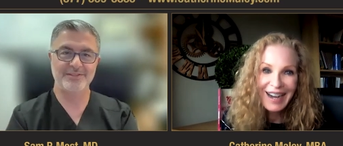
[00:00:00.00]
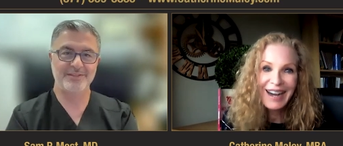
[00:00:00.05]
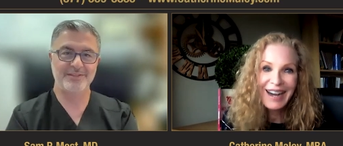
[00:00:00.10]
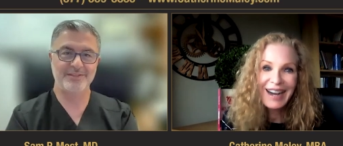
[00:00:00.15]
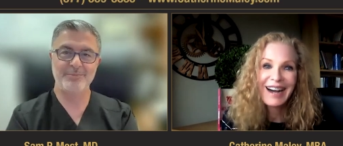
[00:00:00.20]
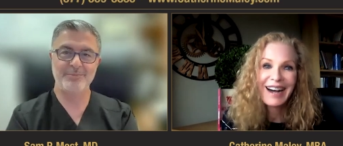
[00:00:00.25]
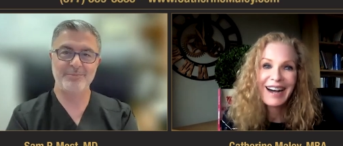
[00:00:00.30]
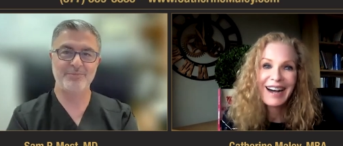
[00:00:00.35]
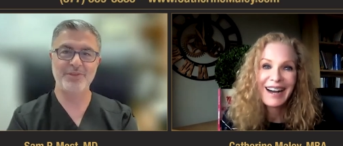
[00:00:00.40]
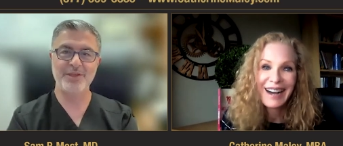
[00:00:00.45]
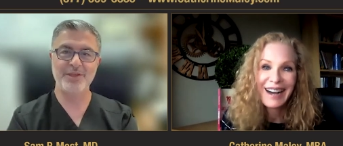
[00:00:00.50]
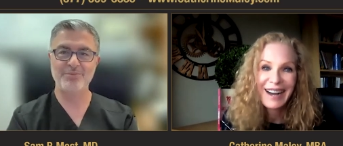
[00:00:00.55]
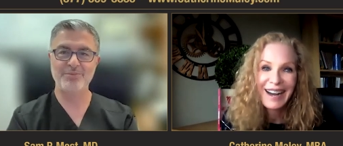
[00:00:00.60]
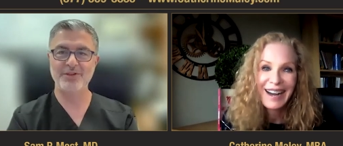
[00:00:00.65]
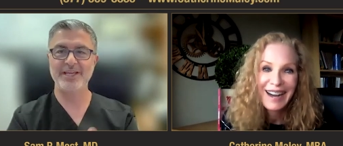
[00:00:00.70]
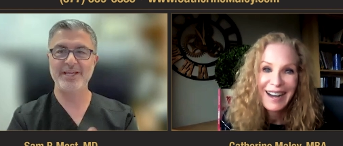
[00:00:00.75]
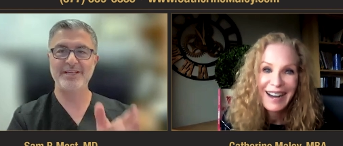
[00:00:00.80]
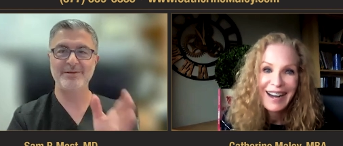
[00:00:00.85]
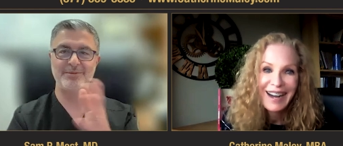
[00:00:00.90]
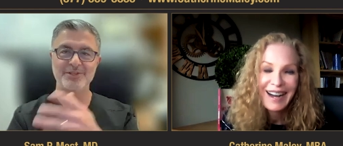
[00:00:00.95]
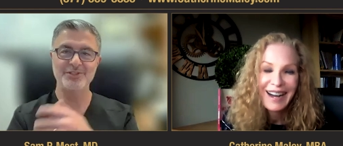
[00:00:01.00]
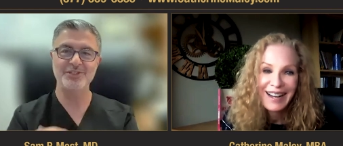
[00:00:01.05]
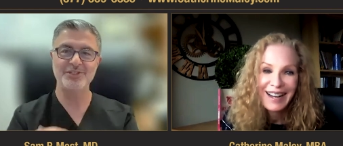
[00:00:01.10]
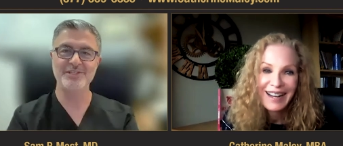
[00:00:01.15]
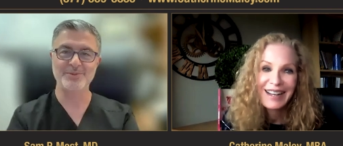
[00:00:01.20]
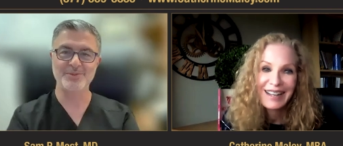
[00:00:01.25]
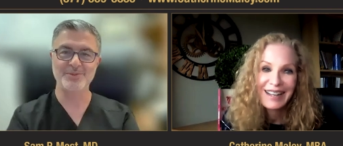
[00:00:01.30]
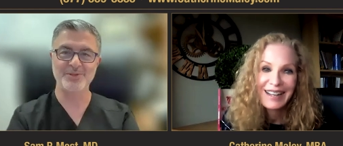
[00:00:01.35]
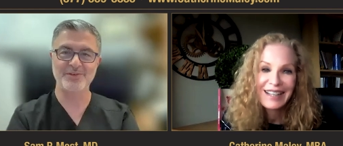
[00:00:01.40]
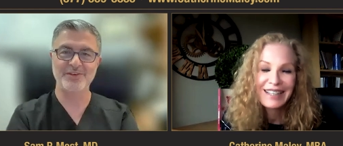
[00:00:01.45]
Speaker 1: ah. they, they play it a bunch of
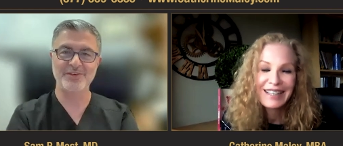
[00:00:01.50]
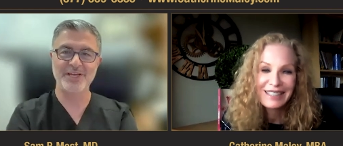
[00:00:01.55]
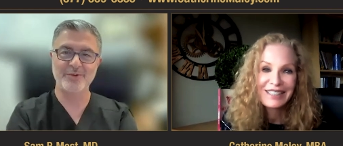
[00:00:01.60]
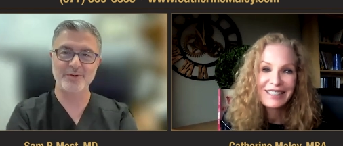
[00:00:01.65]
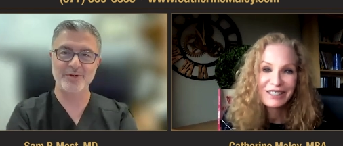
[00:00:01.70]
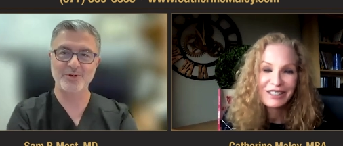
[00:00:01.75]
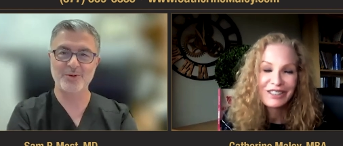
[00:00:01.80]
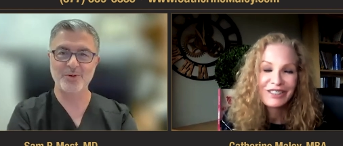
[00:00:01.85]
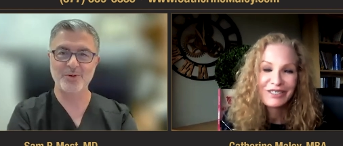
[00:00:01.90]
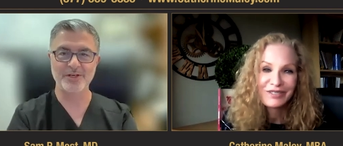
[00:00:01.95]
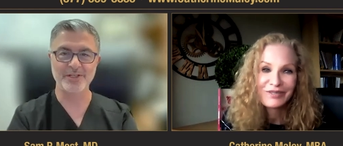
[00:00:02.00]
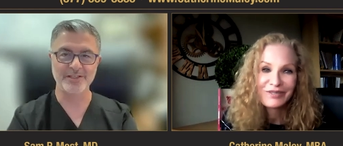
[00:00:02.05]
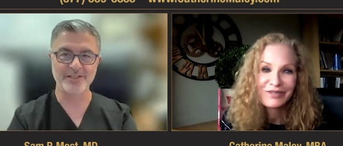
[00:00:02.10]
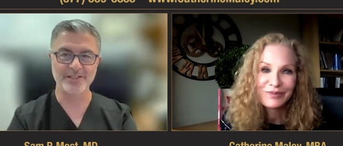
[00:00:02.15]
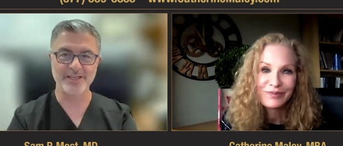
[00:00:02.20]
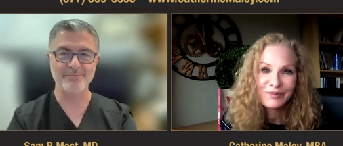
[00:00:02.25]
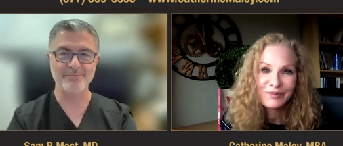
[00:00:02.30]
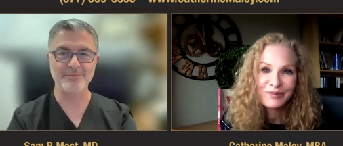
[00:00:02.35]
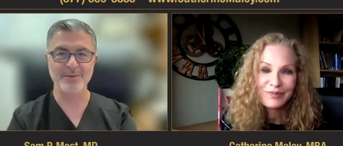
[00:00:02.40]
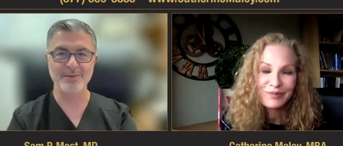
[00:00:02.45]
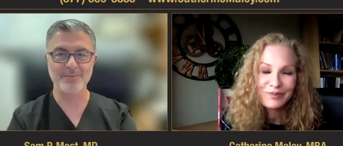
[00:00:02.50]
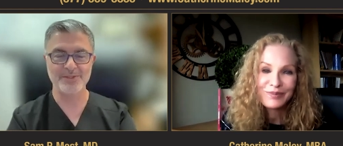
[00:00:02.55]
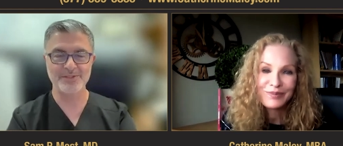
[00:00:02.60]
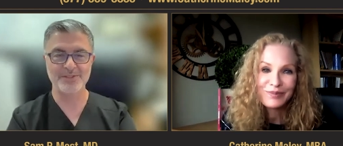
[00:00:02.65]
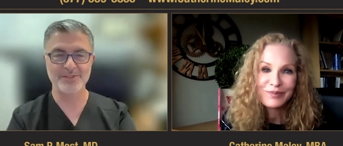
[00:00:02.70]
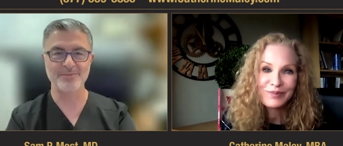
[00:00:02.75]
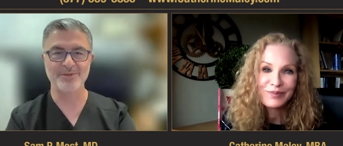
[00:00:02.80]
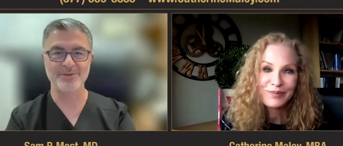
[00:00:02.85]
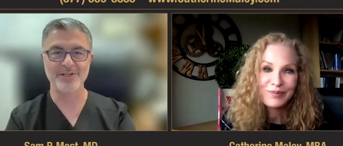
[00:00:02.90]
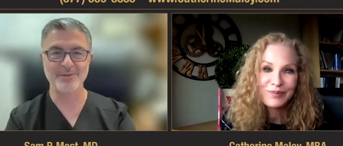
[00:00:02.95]
times. So I've got a recording of that. Maybe
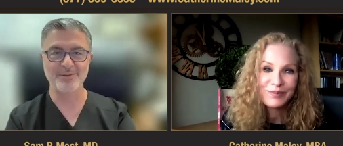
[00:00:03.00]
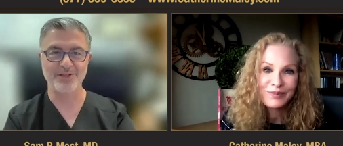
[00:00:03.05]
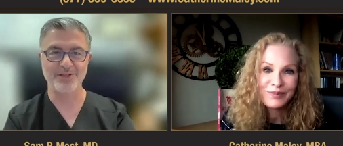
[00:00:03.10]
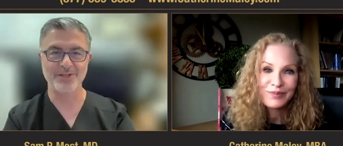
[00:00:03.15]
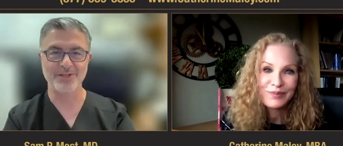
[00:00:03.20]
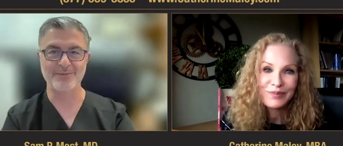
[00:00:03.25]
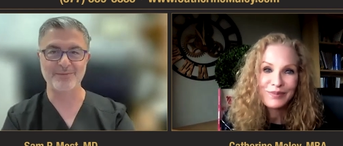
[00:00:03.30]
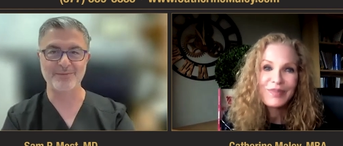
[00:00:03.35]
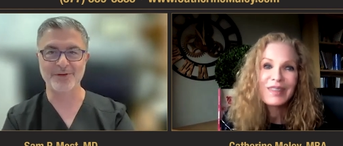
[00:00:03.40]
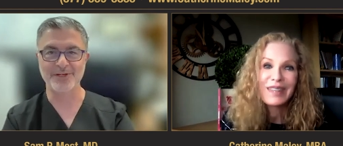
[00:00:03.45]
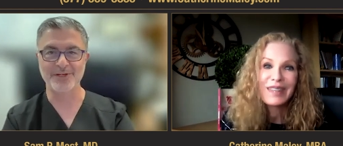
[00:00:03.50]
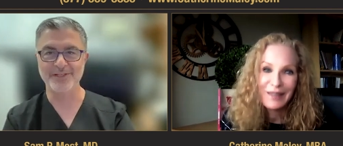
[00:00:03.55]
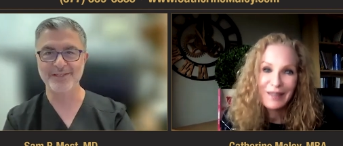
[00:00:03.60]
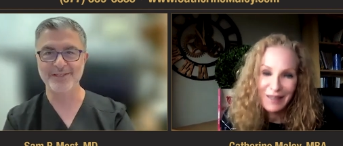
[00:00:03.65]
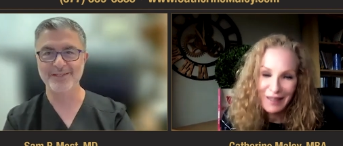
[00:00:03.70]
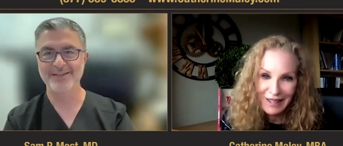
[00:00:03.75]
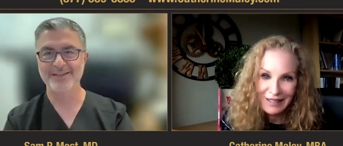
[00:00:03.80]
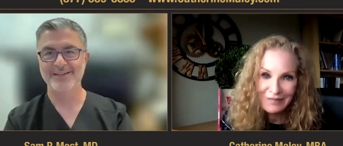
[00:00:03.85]
someday I'll play it for you.